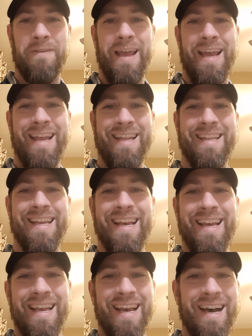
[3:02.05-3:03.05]

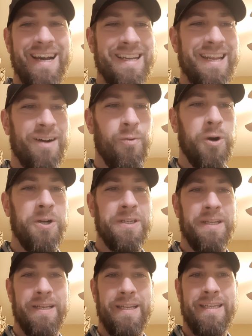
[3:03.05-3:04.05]
That kind of warns
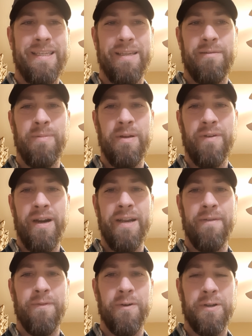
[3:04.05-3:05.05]
you. It's be
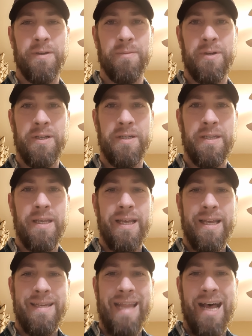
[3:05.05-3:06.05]
ready for some good
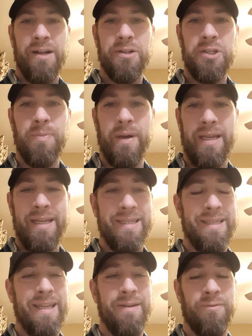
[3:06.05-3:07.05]
knowledge, but
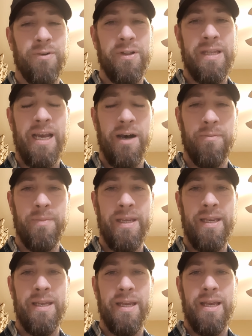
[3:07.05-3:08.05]
it really helped
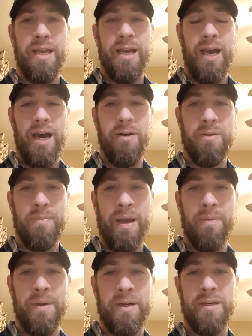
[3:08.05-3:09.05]
me with my
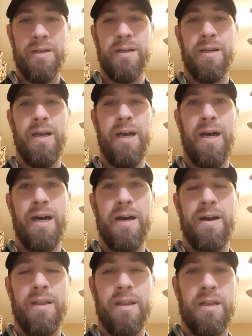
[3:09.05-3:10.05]
beer
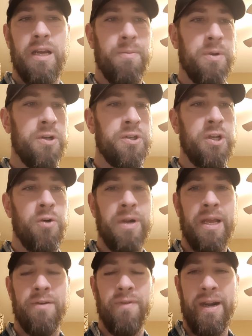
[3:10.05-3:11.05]
a couple years ago when
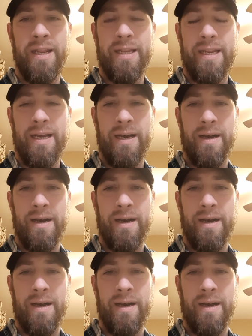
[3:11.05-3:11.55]
I had read it.